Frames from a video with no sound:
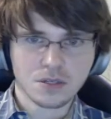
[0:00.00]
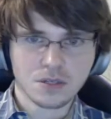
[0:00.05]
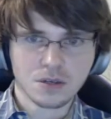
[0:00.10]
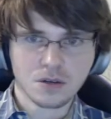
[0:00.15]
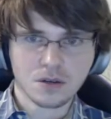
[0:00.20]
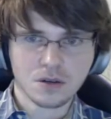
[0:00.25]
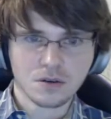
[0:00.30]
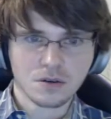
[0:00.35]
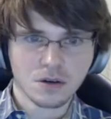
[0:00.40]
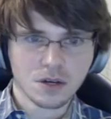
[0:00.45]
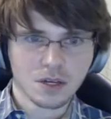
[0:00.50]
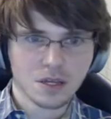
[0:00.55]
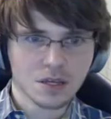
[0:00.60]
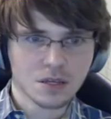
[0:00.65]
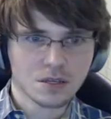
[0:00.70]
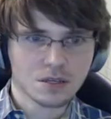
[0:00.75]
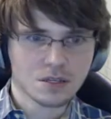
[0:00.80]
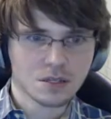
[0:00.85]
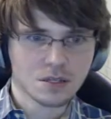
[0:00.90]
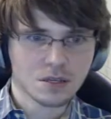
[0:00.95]
uh-oh, I can't
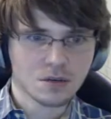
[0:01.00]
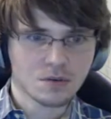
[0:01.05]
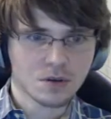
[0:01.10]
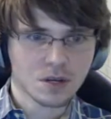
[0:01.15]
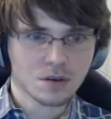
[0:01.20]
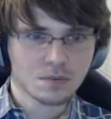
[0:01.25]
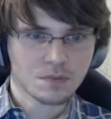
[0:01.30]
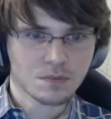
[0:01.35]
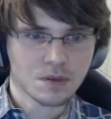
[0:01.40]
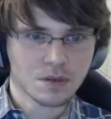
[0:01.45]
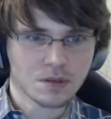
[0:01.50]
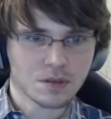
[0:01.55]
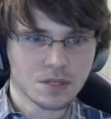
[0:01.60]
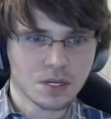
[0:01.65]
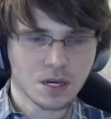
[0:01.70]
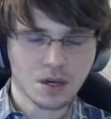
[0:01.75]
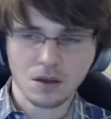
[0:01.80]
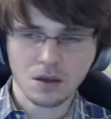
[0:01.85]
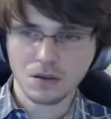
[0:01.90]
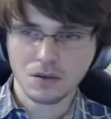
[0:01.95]
see what I'm
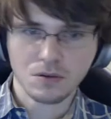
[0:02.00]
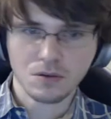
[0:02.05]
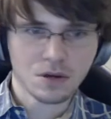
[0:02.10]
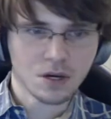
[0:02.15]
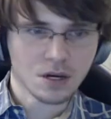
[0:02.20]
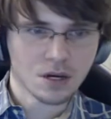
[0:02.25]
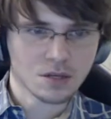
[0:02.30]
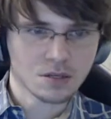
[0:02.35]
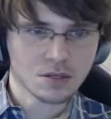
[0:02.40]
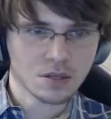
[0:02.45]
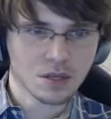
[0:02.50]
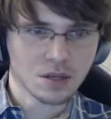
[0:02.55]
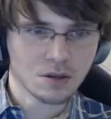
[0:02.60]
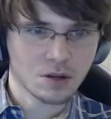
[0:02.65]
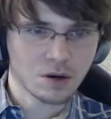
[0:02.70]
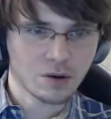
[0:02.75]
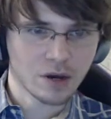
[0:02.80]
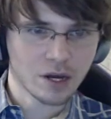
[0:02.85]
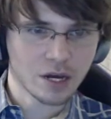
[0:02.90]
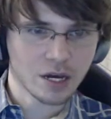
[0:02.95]
telling you guys. And you know what?